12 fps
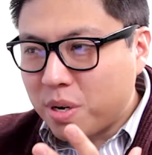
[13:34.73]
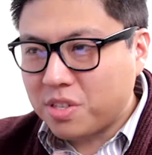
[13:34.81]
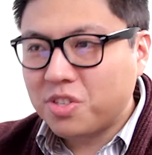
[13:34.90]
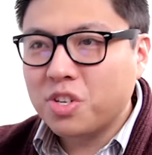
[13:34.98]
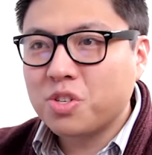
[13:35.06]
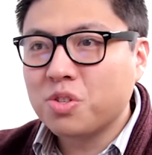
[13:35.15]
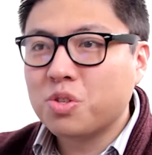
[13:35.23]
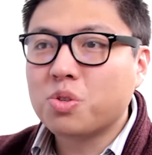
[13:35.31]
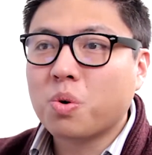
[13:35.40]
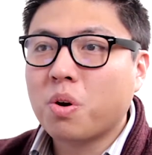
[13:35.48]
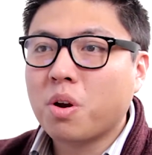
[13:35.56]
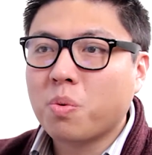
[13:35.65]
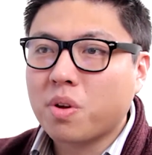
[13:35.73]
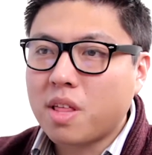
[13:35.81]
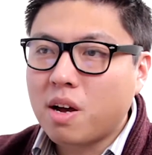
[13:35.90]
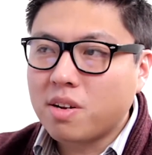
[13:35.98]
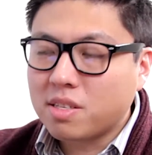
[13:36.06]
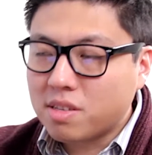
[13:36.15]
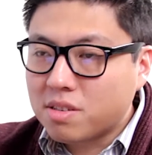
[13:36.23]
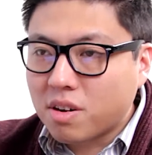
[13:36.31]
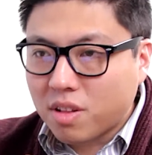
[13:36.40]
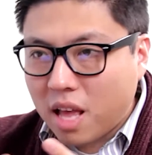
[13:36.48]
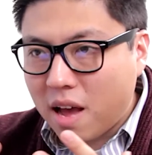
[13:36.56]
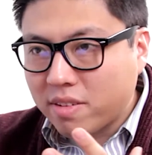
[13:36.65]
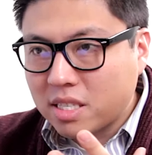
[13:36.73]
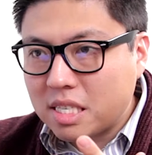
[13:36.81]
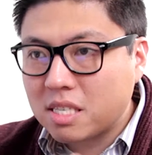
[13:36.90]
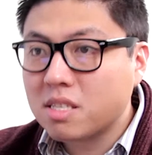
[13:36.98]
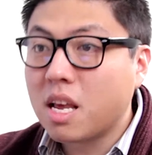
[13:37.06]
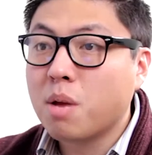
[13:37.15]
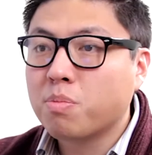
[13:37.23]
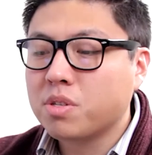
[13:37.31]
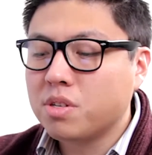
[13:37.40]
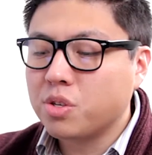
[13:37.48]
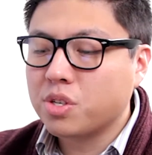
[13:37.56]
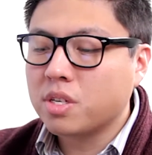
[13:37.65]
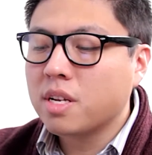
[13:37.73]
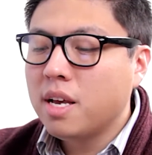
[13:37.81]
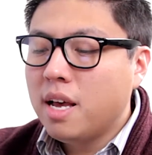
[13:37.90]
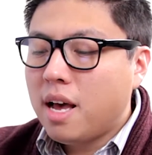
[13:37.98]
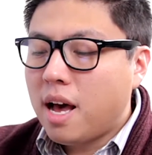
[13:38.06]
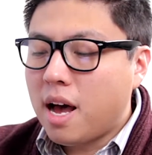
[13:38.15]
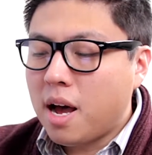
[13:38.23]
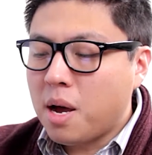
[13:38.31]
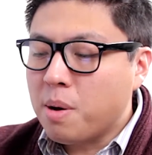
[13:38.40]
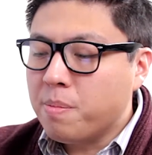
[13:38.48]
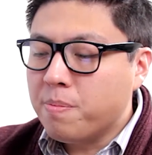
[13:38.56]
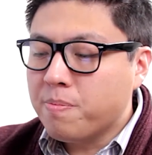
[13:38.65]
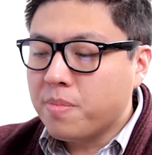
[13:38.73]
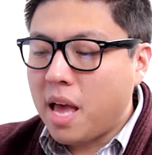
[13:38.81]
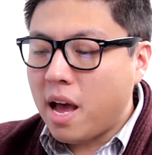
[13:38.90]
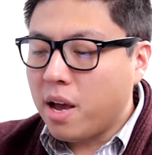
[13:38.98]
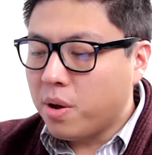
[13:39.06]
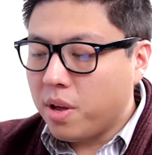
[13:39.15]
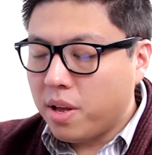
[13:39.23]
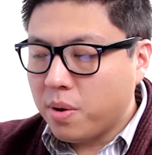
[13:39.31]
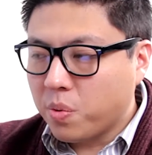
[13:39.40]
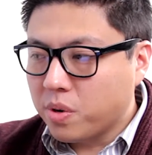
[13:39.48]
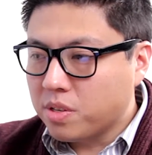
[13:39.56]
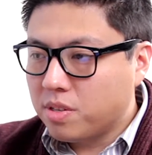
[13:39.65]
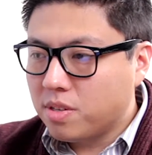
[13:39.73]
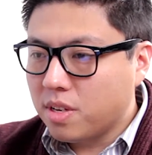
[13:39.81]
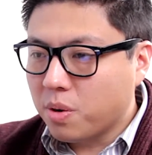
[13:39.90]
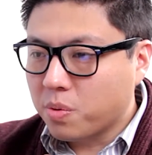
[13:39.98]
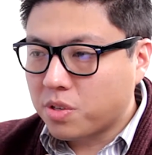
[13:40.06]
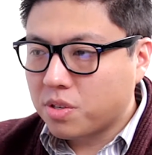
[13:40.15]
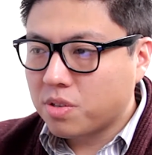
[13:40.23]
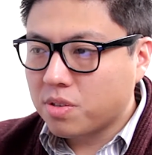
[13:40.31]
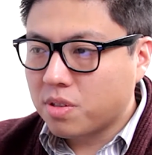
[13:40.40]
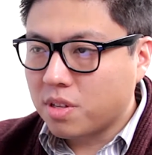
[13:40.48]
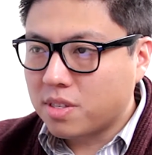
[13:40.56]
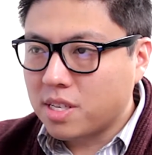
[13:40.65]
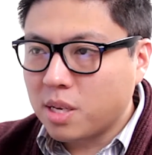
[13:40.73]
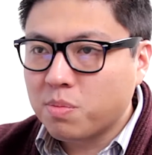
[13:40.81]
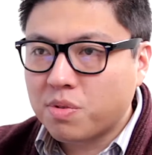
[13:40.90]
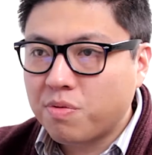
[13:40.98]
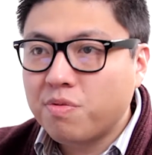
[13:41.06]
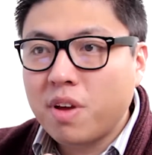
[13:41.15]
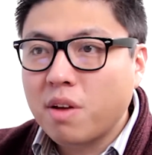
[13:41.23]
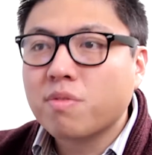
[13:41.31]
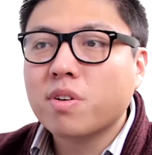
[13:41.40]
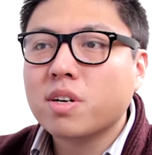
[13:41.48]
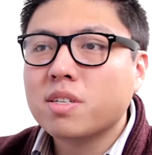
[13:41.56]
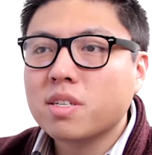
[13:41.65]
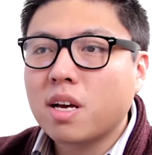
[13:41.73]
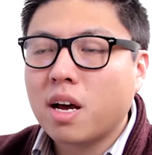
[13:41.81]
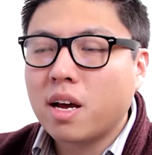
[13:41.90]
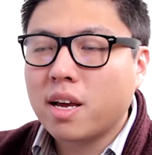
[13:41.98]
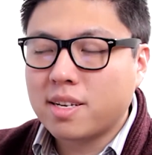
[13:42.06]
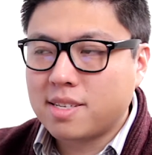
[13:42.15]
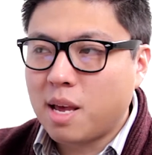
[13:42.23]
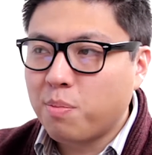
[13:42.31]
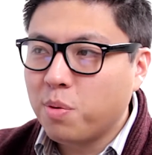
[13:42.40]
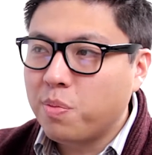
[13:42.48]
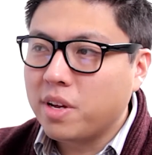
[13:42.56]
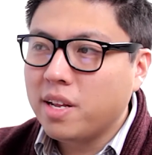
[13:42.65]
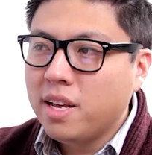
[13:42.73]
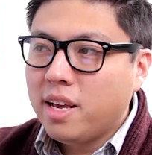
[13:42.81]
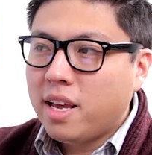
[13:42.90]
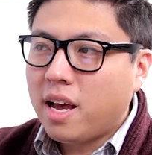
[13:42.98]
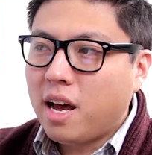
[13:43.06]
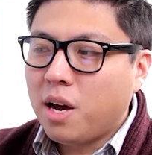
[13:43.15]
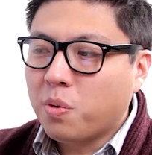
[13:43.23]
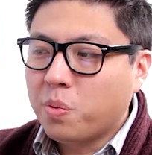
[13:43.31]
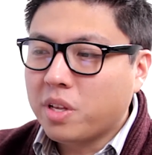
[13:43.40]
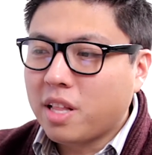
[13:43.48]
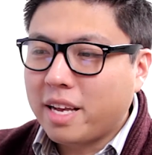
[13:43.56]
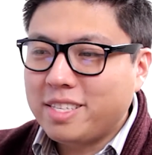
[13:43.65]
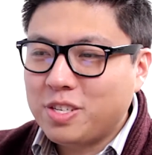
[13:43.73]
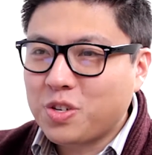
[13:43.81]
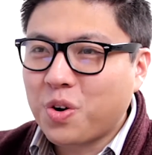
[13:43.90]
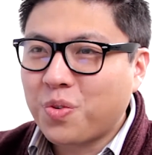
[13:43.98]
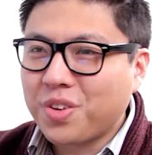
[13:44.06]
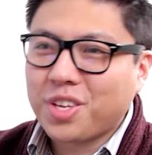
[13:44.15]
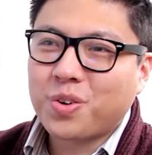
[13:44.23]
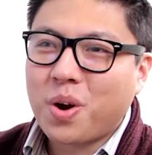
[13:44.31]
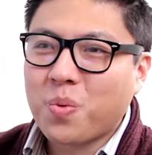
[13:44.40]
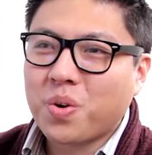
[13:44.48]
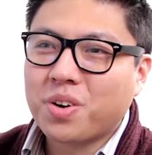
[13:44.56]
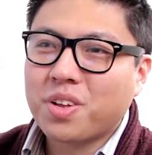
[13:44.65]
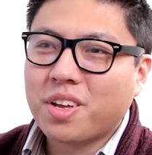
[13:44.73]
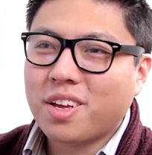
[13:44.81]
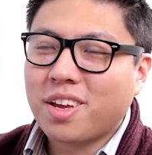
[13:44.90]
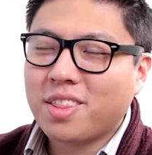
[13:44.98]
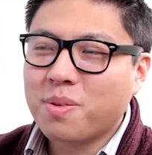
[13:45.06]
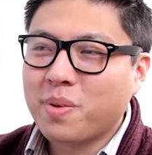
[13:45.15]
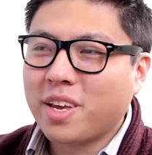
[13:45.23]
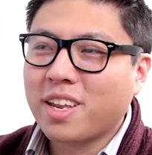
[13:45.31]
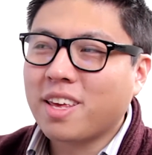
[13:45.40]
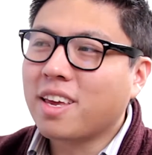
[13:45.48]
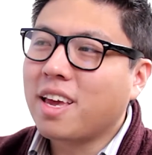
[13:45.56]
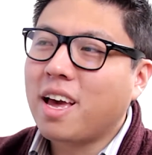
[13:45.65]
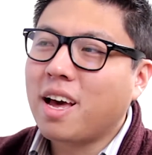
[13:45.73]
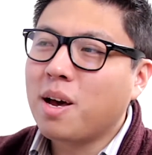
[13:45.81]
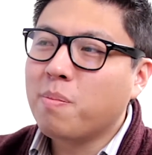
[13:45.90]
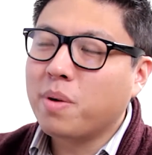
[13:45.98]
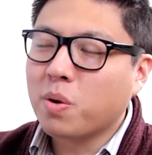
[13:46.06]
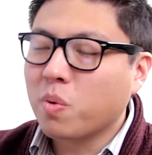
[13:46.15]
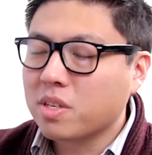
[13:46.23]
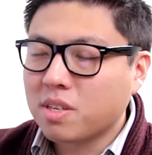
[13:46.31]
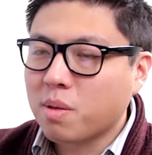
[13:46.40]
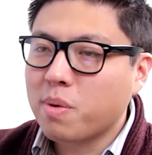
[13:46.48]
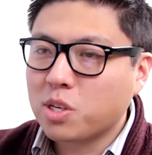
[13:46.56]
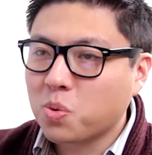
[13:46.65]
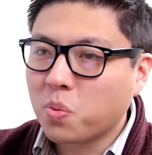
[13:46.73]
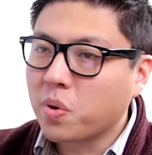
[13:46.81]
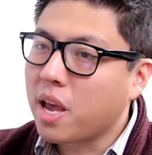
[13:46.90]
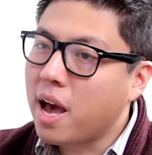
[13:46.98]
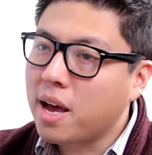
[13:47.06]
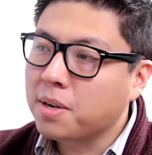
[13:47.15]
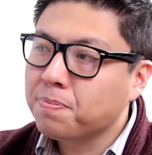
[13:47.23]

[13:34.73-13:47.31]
precision story without necessarily having to say precision. It was the team's favorite example, but we'd like to show a really great one in the beginning, but it wasn't the best one we had.